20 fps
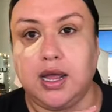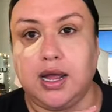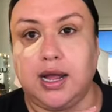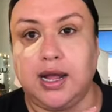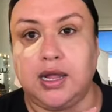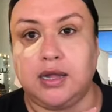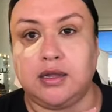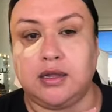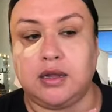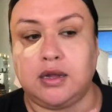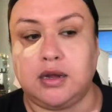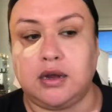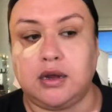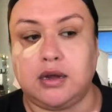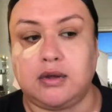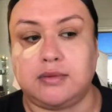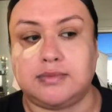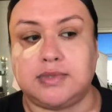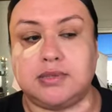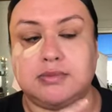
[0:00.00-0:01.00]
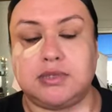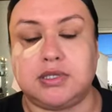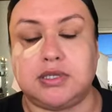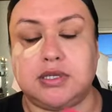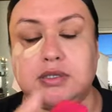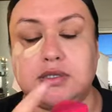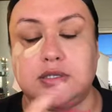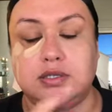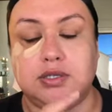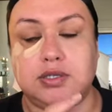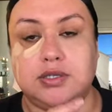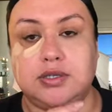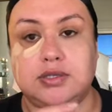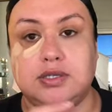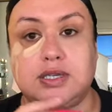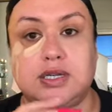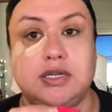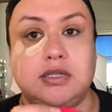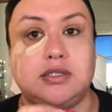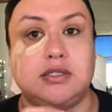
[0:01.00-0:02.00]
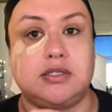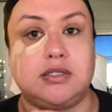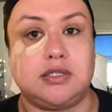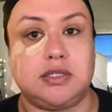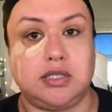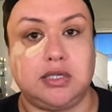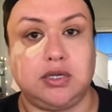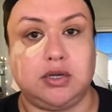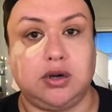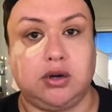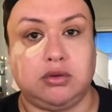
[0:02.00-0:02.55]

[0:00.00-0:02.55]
And then sometimes I still use concealer